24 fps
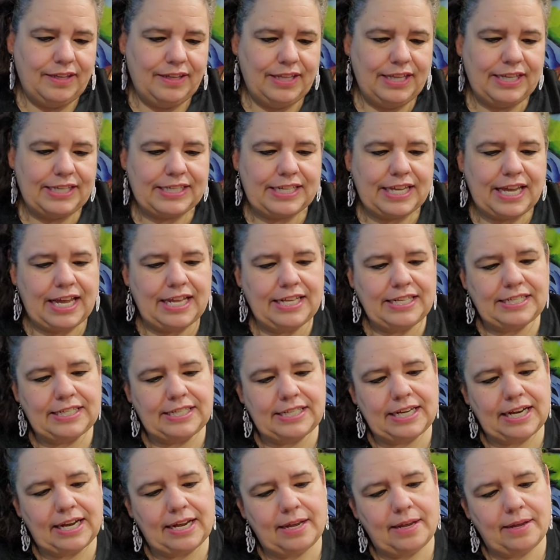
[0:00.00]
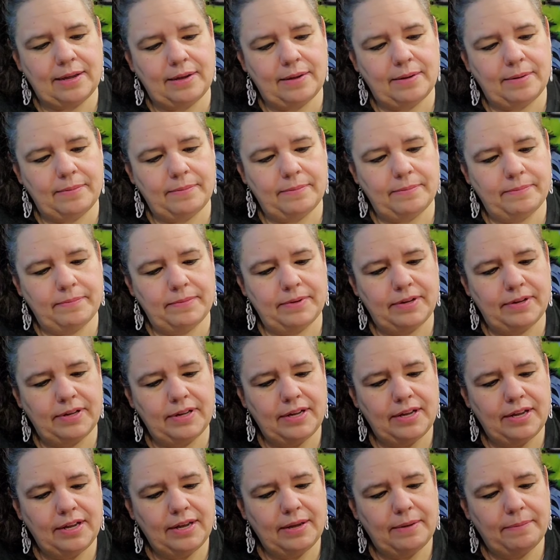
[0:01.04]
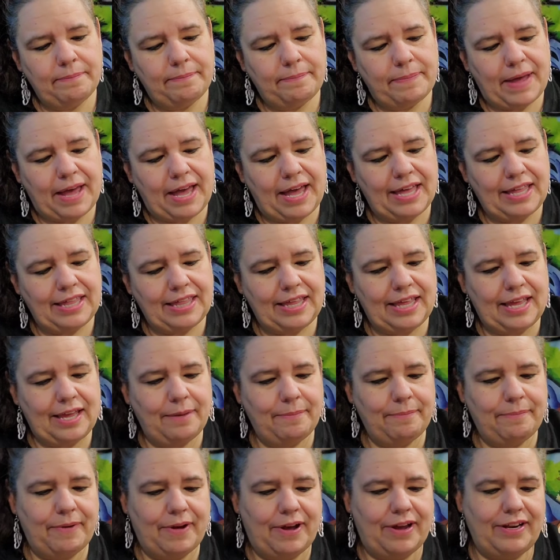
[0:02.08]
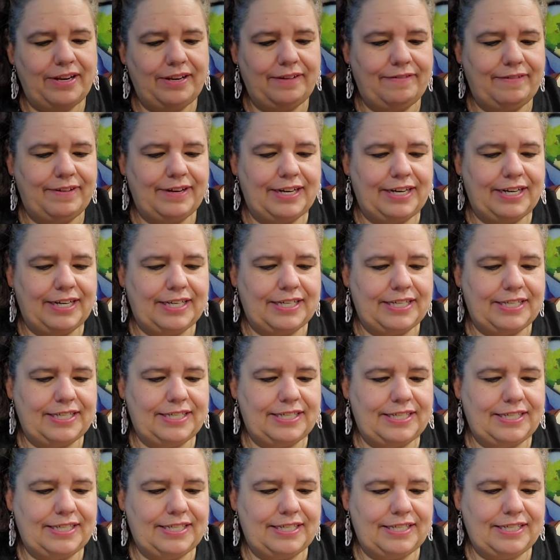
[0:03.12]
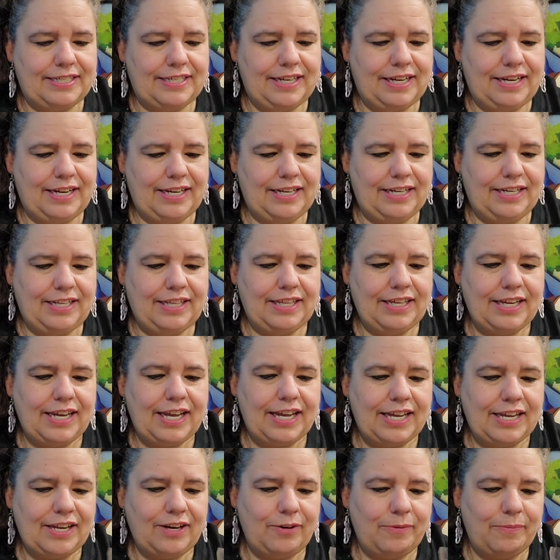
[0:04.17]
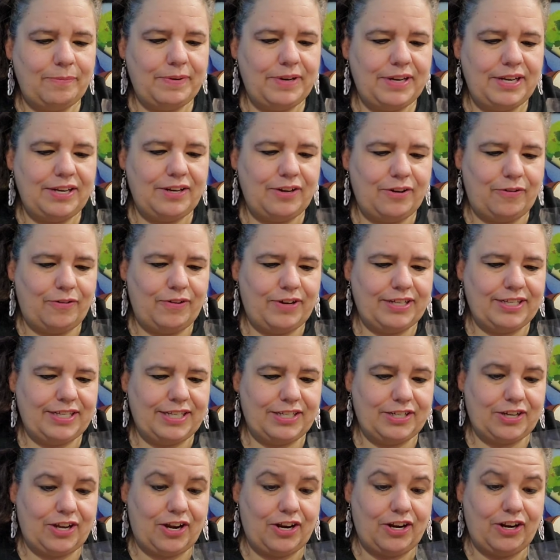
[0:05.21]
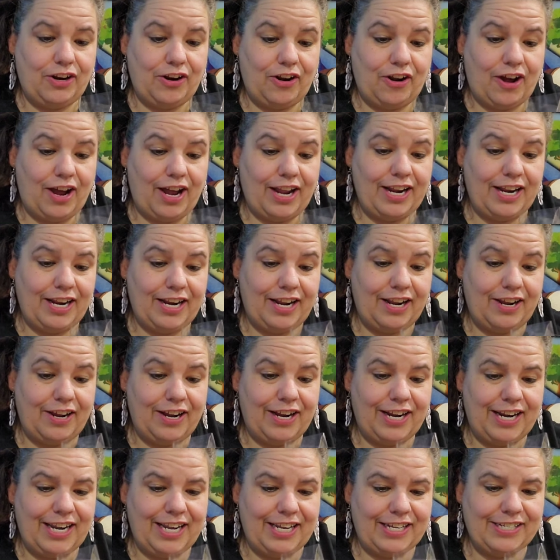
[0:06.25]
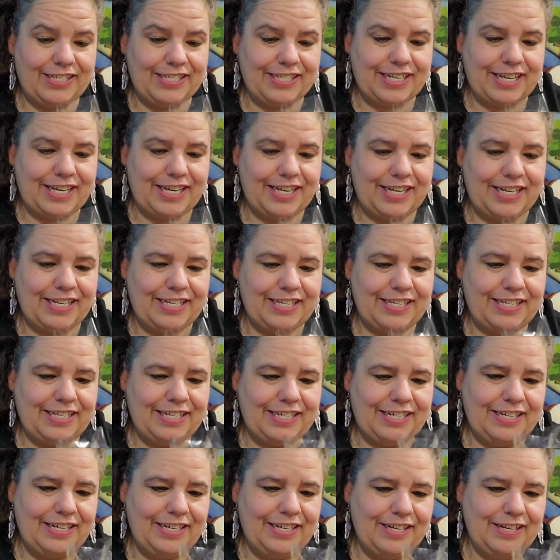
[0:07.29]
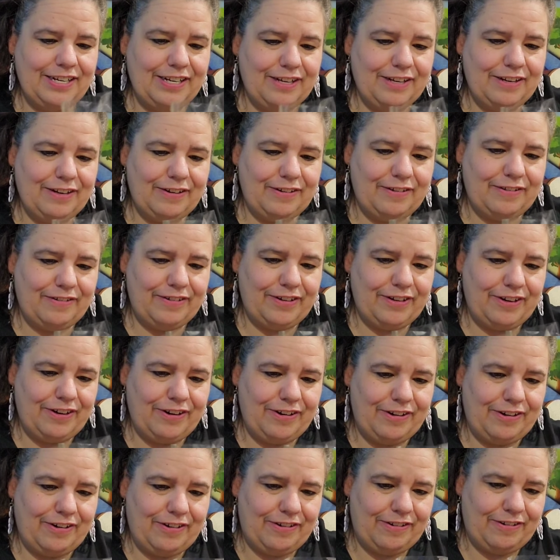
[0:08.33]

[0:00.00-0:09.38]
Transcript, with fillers: This comes from Bath and Body Works. And do you think I can open it? No, because it's got a knot and I got nails on. Oh no.